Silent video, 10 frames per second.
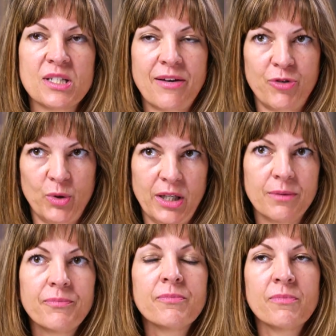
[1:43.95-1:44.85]
suffering
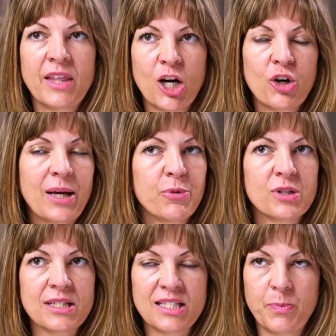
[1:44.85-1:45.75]
that aren't
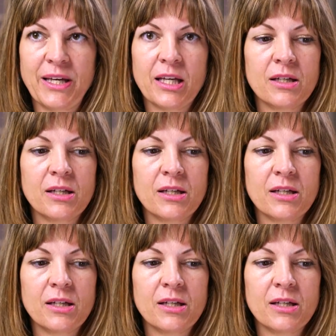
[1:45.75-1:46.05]
able to speak,